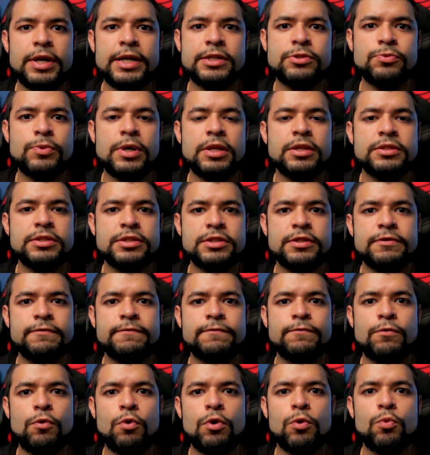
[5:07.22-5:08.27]
as well as the
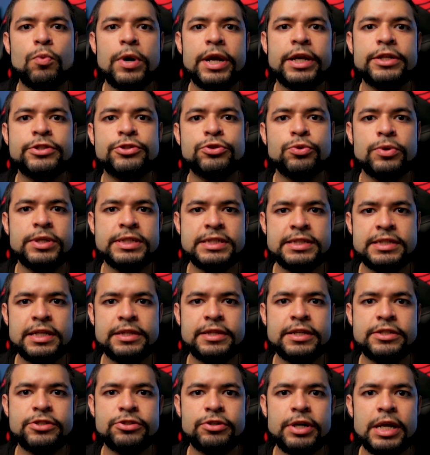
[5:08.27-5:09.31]
4-way
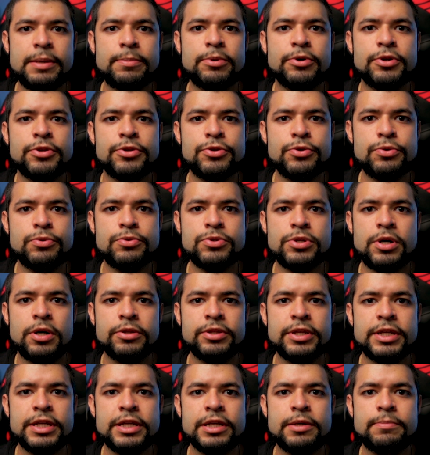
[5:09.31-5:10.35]
joystick that you're able to use
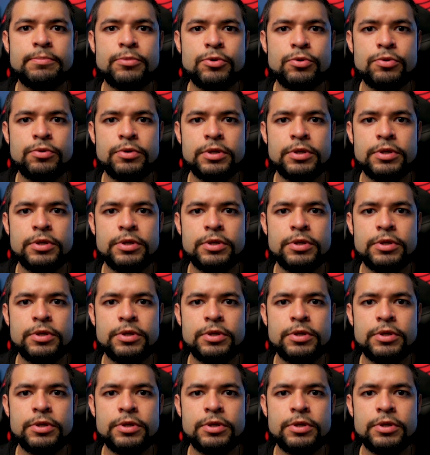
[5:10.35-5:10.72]
on the gimbal.